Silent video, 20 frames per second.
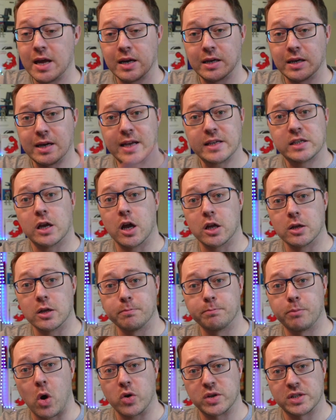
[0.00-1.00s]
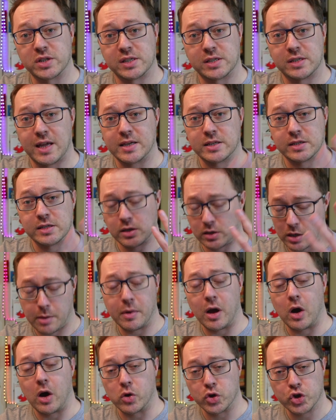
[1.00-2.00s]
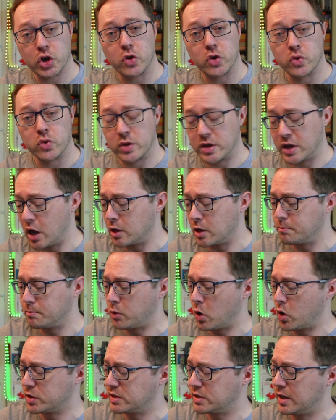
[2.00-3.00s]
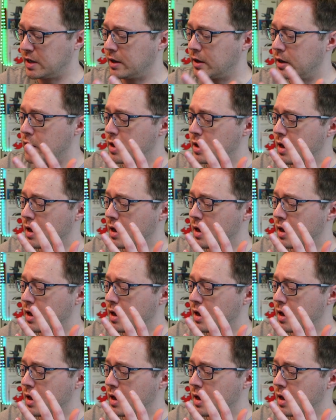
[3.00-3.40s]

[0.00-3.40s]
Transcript: let's unbox this and I'll show you the unboxing